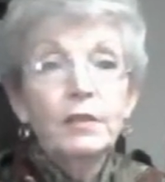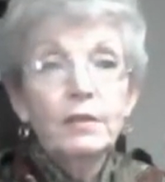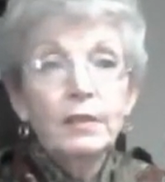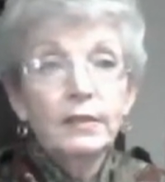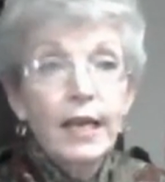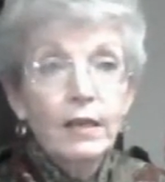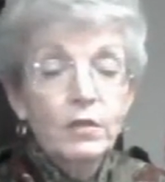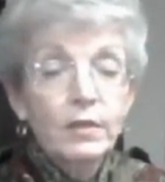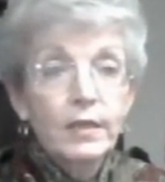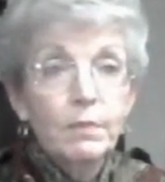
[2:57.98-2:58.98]
is
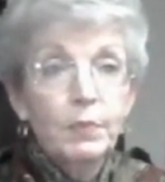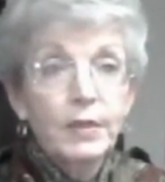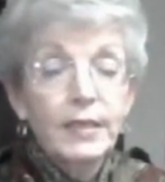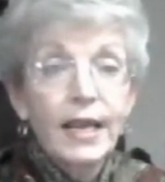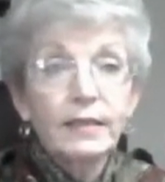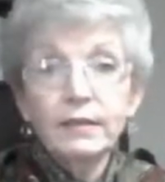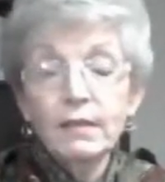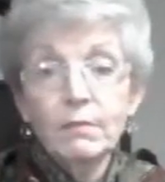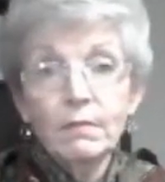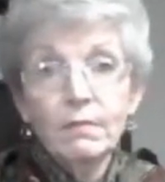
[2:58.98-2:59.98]
actually
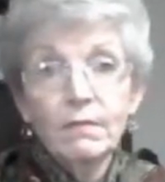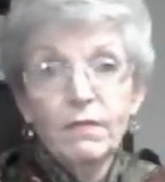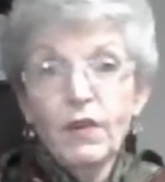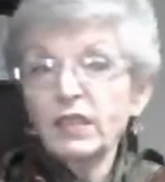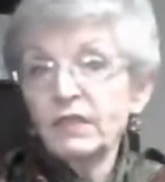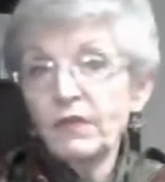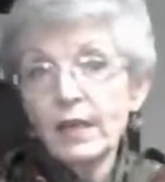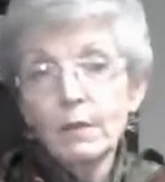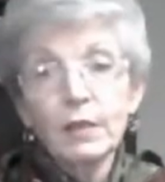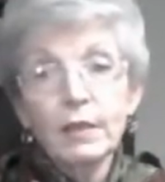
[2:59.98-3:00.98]
potassium phosphate.
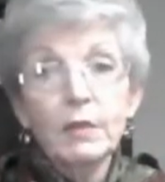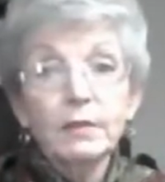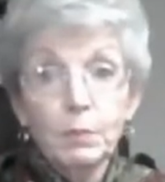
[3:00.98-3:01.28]
It's